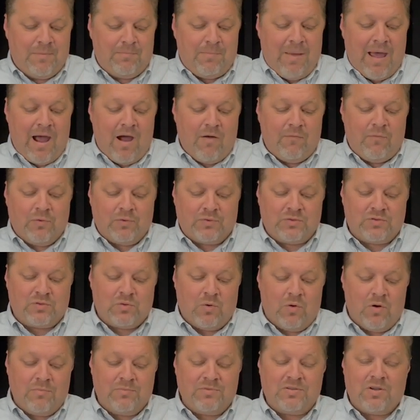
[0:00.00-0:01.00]
powerful
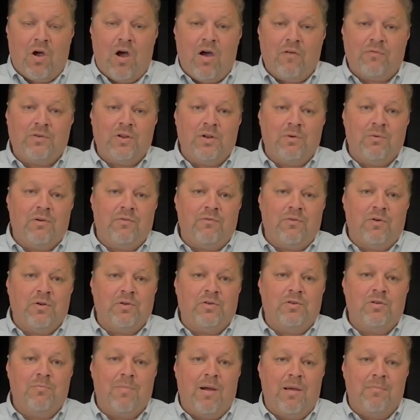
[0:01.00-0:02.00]
storms often
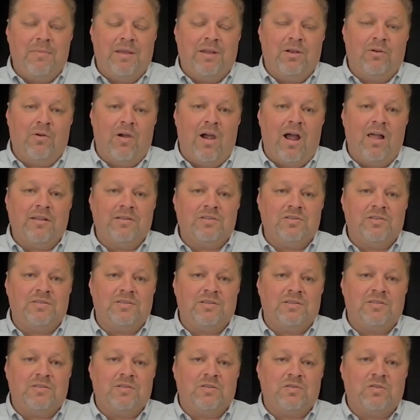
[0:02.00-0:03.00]
referred to by
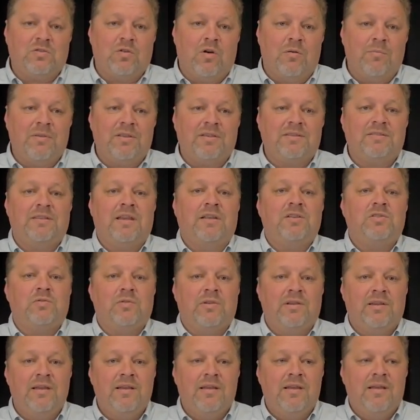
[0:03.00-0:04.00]
meteorologists as the storm of the
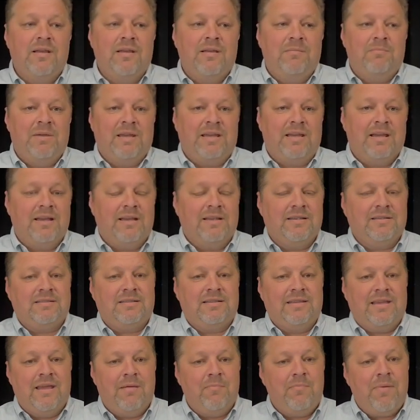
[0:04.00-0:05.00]
century, because
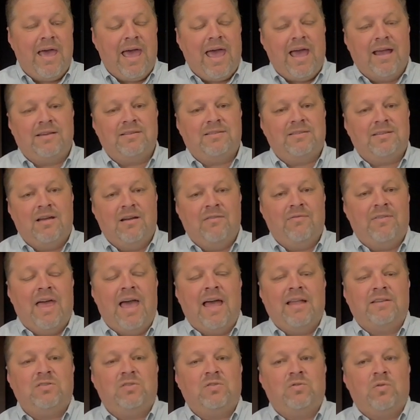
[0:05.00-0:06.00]
the impacts of
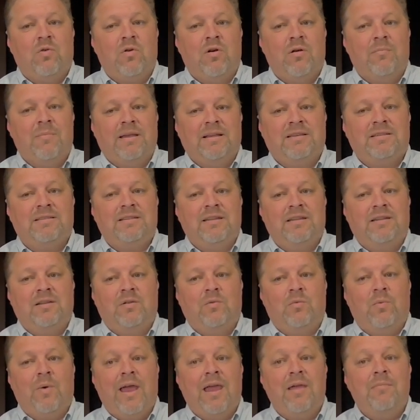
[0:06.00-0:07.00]
that storm
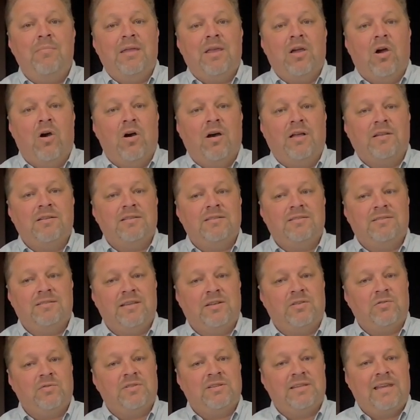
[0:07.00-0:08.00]
extended way beyond
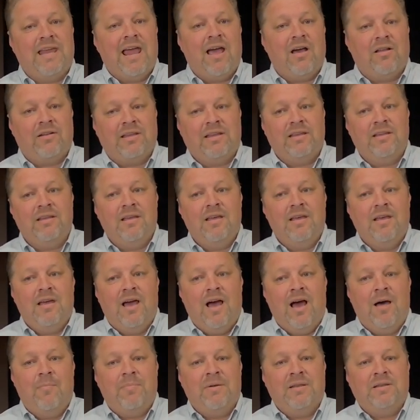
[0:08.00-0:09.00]
Citrus County
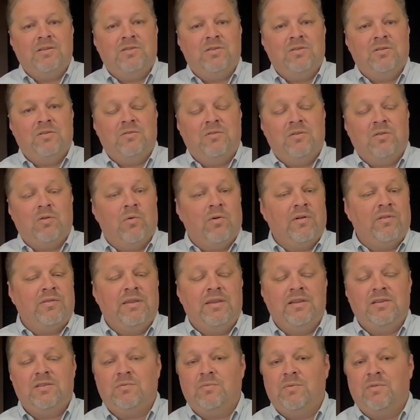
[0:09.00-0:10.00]
up into the
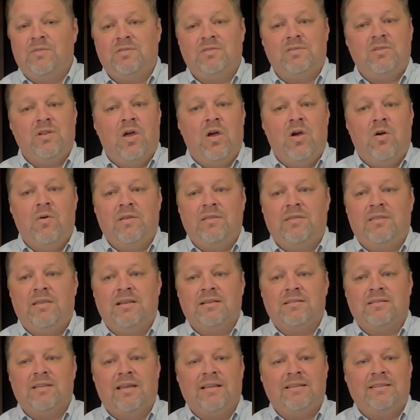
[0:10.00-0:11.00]
Northeast with snow and
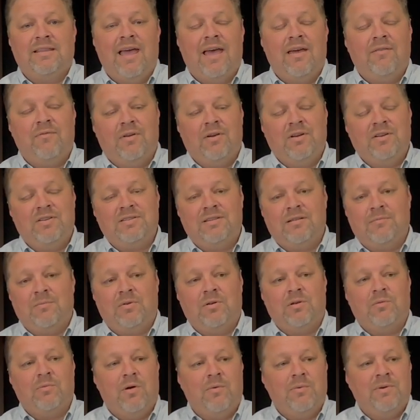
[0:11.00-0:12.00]
things like that, very
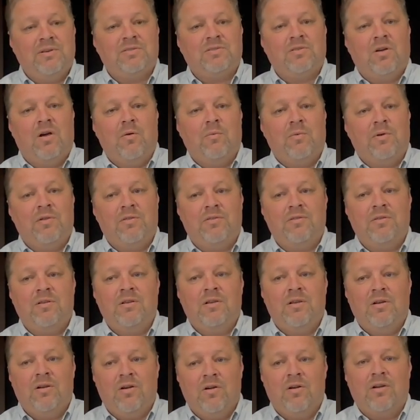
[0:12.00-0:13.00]
similar to what we saw with
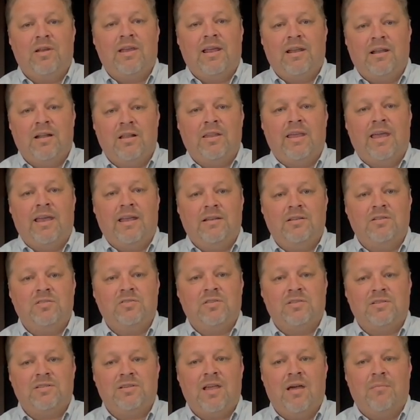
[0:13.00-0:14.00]
Hurricane Helene
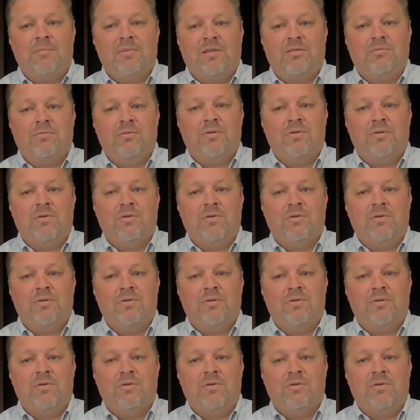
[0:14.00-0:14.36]
just coming through